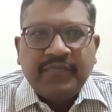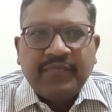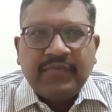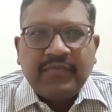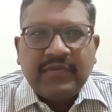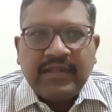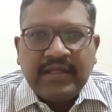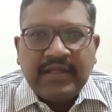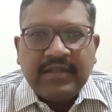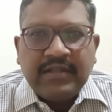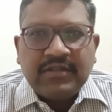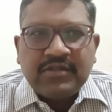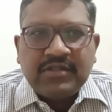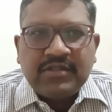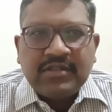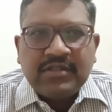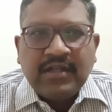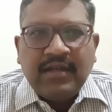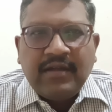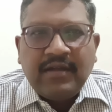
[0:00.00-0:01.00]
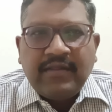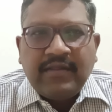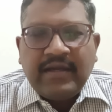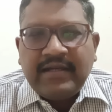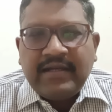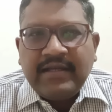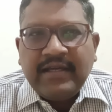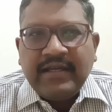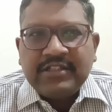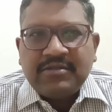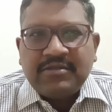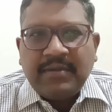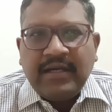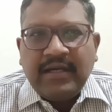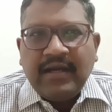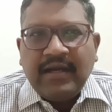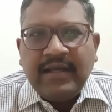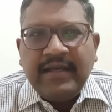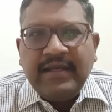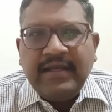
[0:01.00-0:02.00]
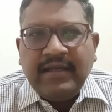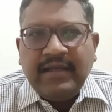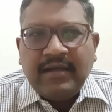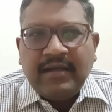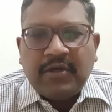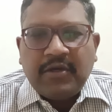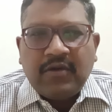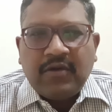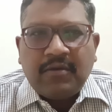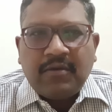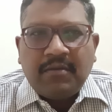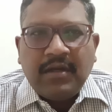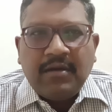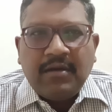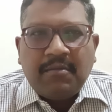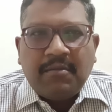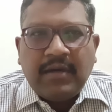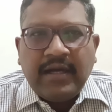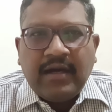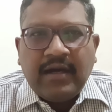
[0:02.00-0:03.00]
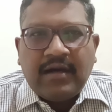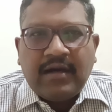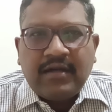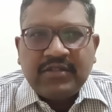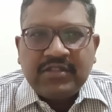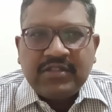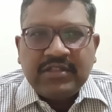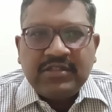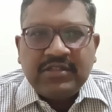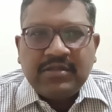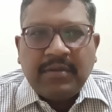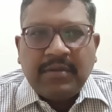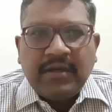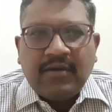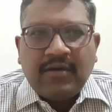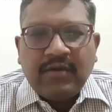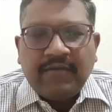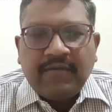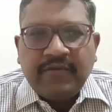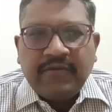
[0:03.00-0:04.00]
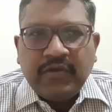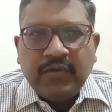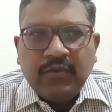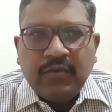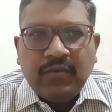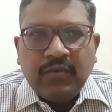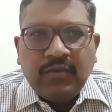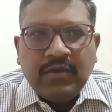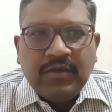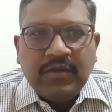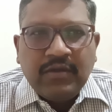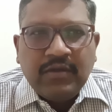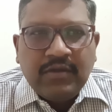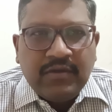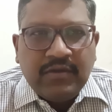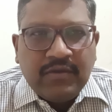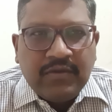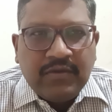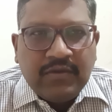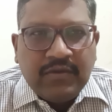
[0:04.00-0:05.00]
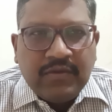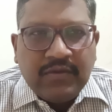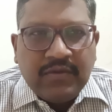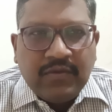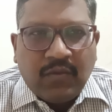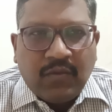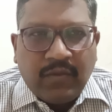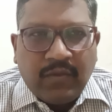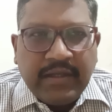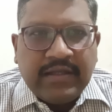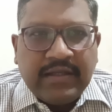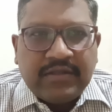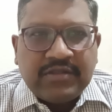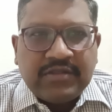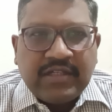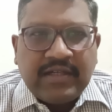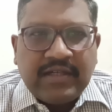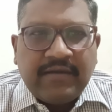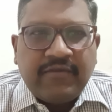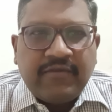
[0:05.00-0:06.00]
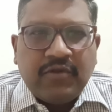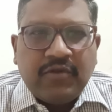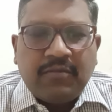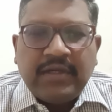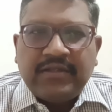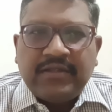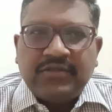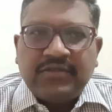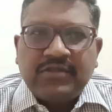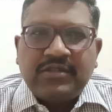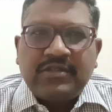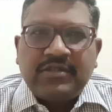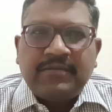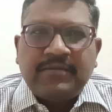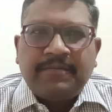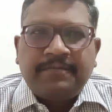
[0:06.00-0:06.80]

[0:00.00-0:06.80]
things that he has been laying upon my heart since about a few weeks and a few months